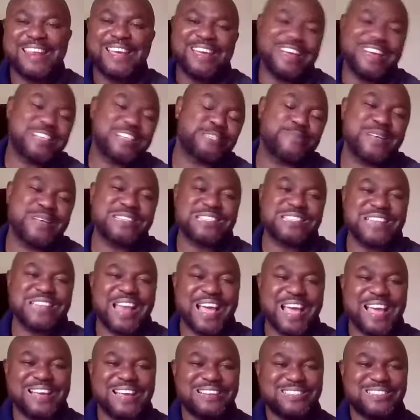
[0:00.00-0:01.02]
expense
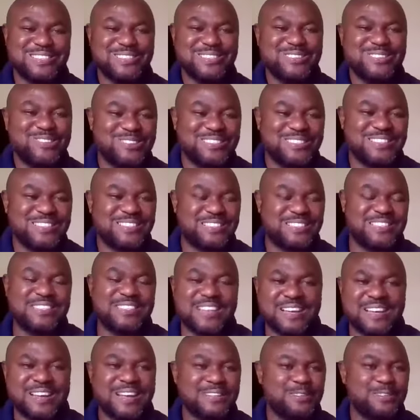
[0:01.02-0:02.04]
line, seeing all these things like
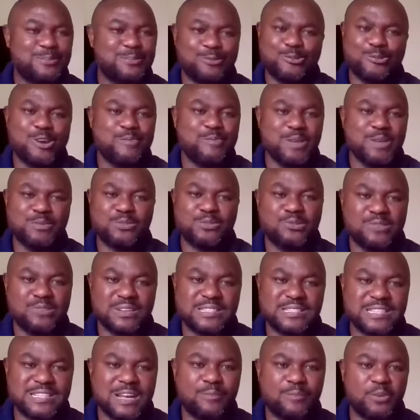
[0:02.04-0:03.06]
that. We'll not be able to
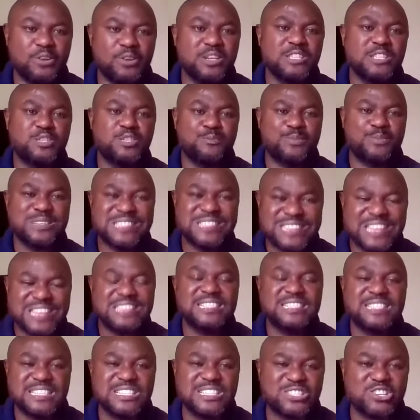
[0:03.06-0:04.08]
understand. Yeah. Present
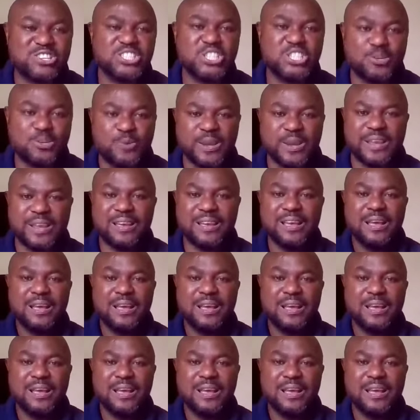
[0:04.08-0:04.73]
it in such a way,